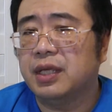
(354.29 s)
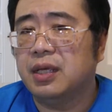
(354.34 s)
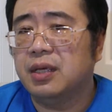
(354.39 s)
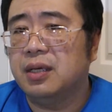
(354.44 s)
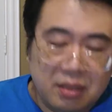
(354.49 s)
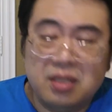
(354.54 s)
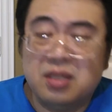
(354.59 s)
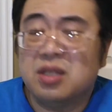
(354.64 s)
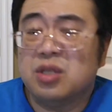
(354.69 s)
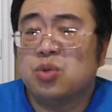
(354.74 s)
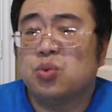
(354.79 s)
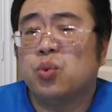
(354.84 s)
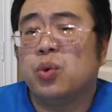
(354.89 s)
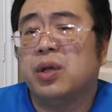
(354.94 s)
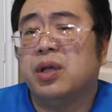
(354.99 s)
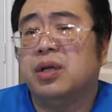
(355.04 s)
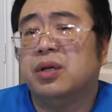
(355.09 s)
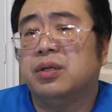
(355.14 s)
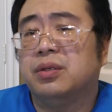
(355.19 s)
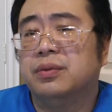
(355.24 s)
This is
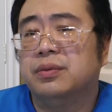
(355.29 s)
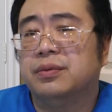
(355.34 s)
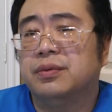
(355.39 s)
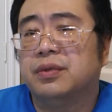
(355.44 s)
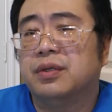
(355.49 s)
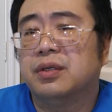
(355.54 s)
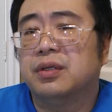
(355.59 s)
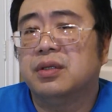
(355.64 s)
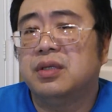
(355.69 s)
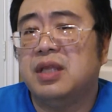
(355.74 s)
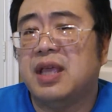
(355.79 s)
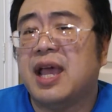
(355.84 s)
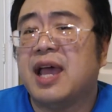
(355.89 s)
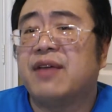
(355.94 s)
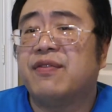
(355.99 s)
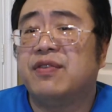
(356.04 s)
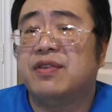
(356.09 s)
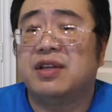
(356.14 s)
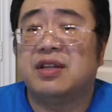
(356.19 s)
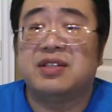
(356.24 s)
where the
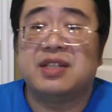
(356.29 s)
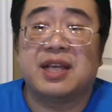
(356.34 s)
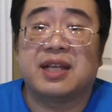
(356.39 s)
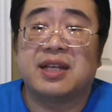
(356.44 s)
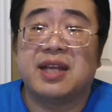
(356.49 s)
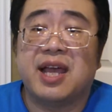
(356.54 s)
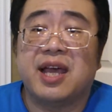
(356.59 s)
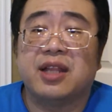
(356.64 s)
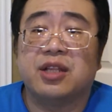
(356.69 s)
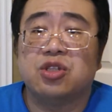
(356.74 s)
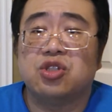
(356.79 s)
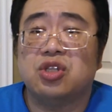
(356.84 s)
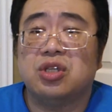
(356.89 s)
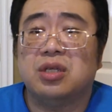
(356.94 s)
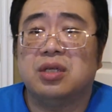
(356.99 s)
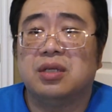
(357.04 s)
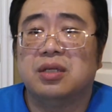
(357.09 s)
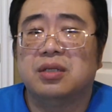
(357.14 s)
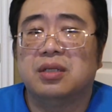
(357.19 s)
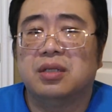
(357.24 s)
advent of
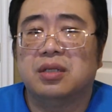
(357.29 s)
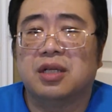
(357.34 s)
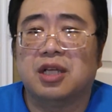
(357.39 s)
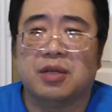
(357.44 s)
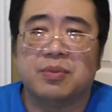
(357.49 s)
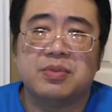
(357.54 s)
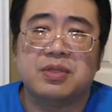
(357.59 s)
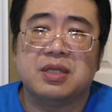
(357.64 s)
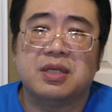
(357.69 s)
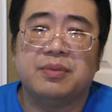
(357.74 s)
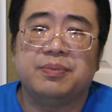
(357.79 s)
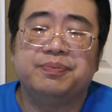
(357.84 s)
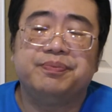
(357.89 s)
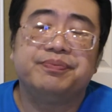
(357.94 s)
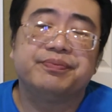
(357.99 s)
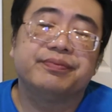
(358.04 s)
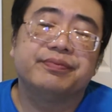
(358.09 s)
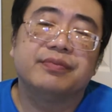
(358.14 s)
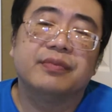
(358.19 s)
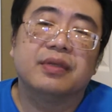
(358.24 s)
technology comes in.
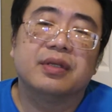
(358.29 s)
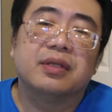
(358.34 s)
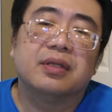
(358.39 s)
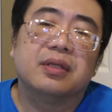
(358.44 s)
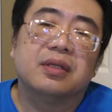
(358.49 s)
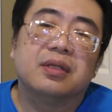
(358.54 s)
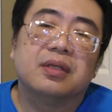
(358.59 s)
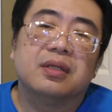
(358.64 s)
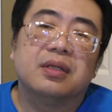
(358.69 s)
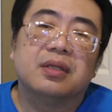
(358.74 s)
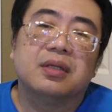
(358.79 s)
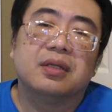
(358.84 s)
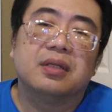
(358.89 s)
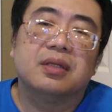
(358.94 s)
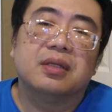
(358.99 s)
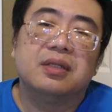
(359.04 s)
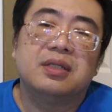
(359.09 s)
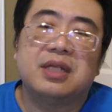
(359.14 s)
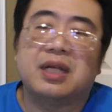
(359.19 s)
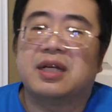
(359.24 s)

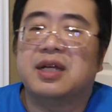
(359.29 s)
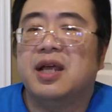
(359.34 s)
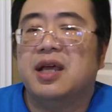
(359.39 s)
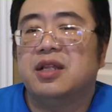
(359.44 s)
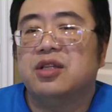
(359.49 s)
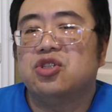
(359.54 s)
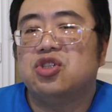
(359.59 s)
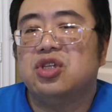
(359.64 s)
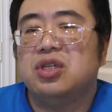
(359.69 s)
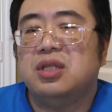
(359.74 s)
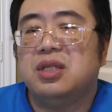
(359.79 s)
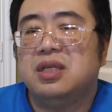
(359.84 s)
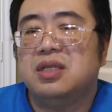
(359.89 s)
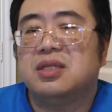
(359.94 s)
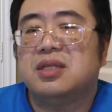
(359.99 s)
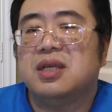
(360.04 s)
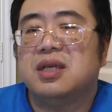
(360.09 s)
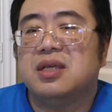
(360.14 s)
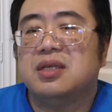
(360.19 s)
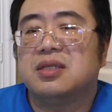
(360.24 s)
Technology these
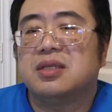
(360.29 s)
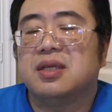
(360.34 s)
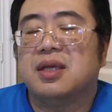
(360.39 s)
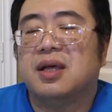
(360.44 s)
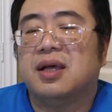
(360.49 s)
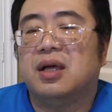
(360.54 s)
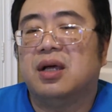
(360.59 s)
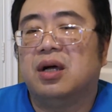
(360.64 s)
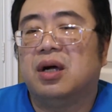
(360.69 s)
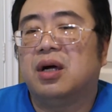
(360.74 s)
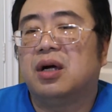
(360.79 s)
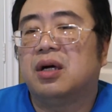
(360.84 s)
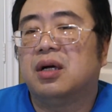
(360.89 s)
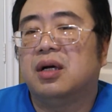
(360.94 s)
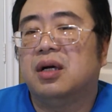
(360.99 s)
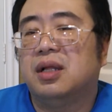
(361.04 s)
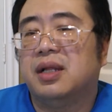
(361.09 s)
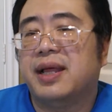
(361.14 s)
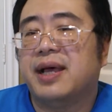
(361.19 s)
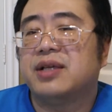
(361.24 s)
days
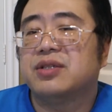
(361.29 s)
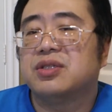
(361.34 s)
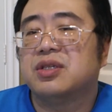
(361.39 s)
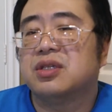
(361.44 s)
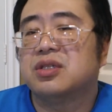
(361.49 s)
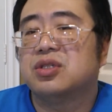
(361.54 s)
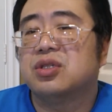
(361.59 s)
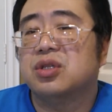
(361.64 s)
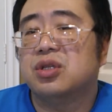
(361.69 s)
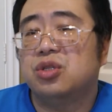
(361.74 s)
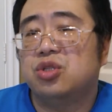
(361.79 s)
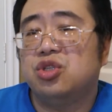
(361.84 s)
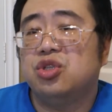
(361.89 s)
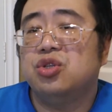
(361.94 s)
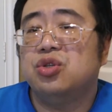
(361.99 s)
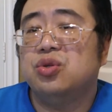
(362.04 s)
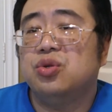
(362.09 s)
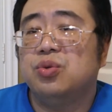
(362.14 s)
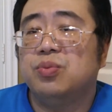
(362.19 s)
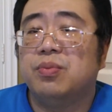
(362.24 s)
allows us
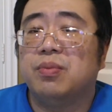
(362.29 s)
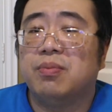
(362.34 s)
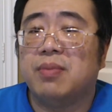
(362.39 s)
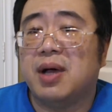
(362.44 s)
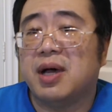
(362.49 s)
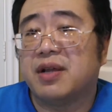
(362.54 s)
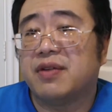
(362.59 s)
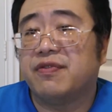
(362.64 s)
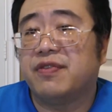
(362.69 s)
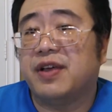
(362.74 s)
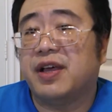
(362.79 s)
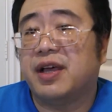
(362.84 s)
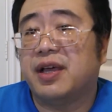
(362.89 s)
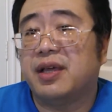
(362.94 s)
to modify